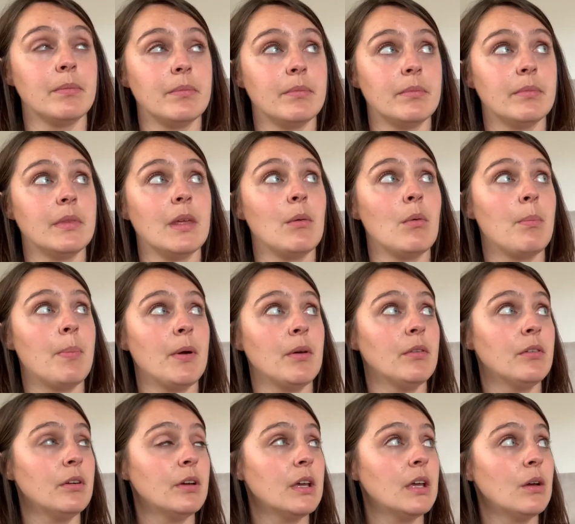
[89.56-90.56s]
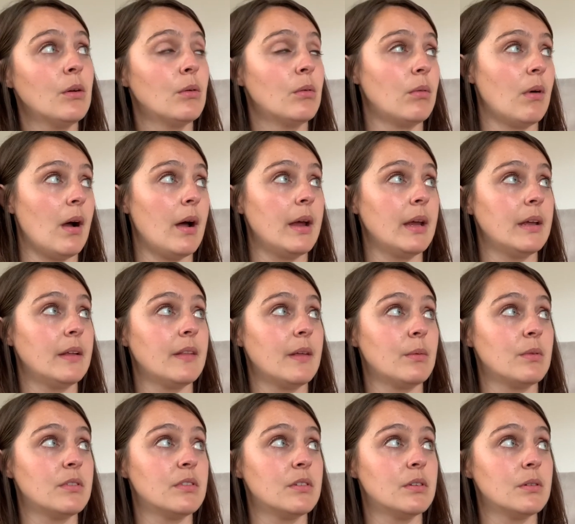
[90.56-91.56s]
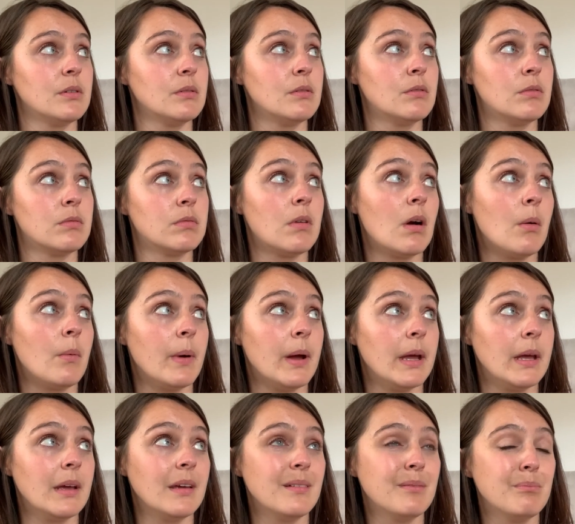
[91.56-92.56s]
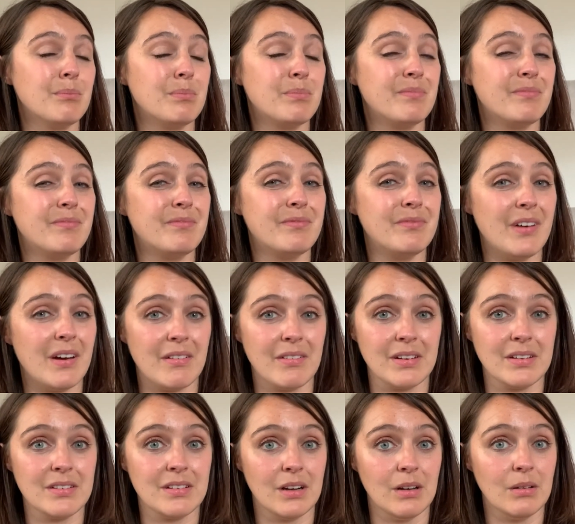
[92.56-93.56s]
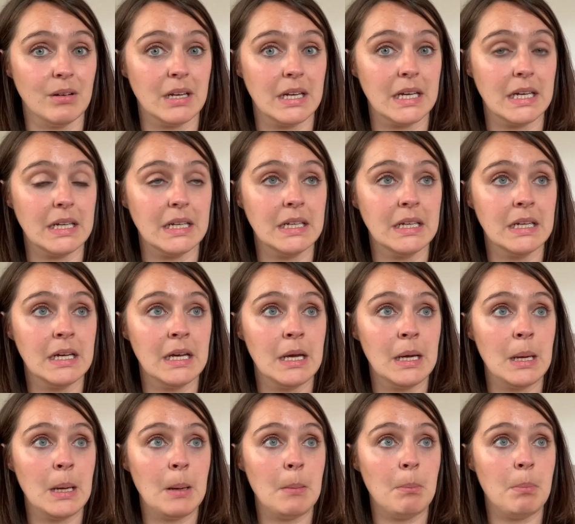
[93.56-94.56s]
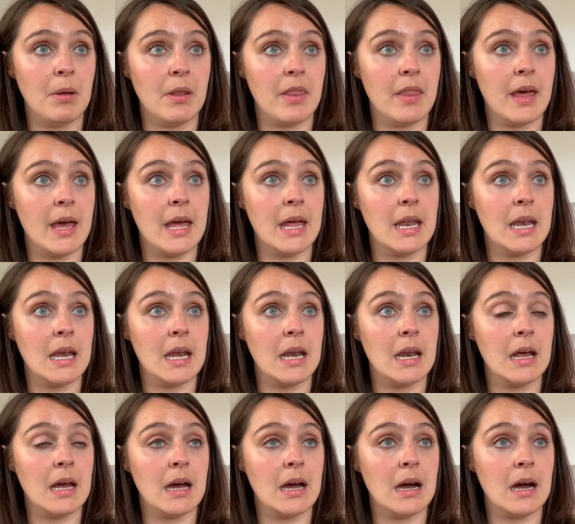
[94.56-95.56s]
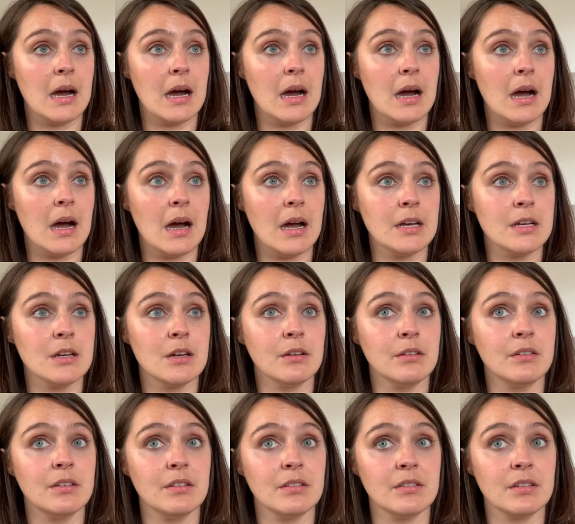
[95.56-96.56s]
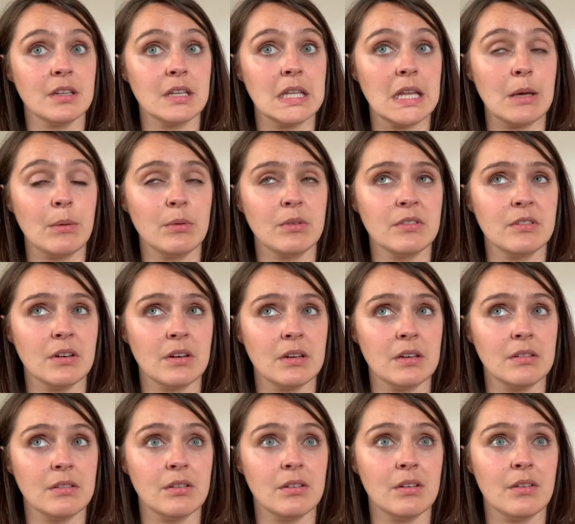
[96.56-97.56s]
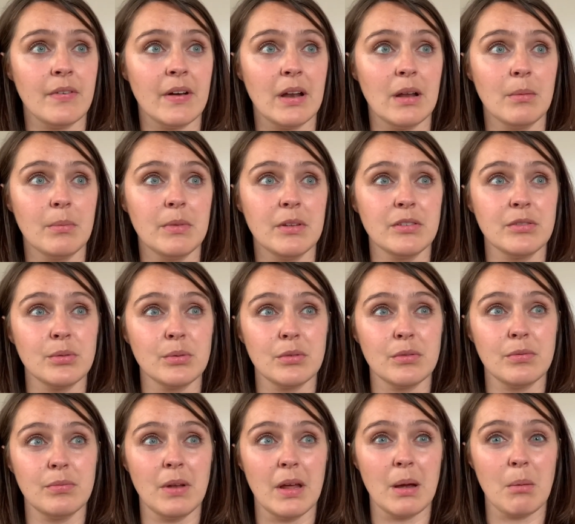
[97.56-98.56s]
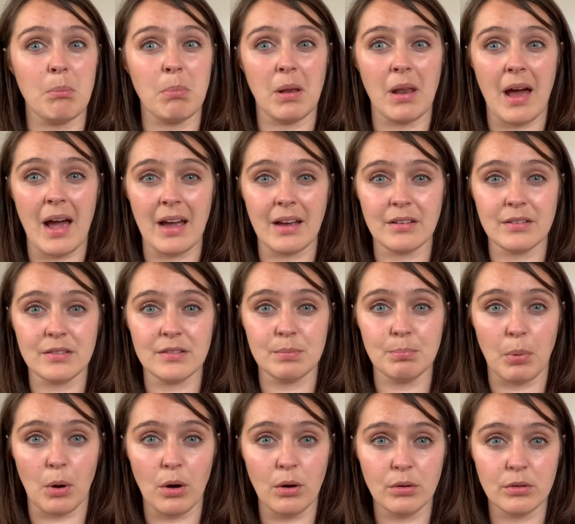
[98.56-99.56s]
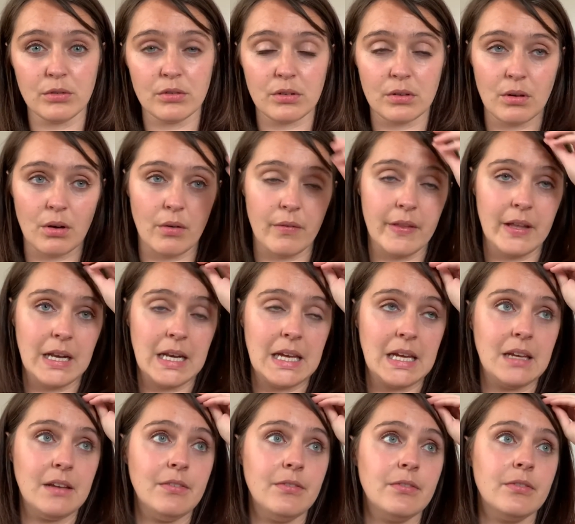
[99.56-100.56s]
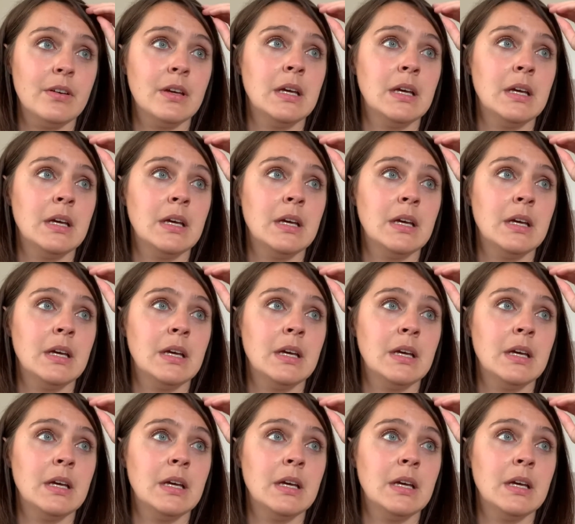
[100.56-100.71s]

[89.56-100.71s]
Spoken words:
They were both looking all right. They were still growing very slowly. But then I noticed that they were starting to develop this sort of like black spot on the leaf.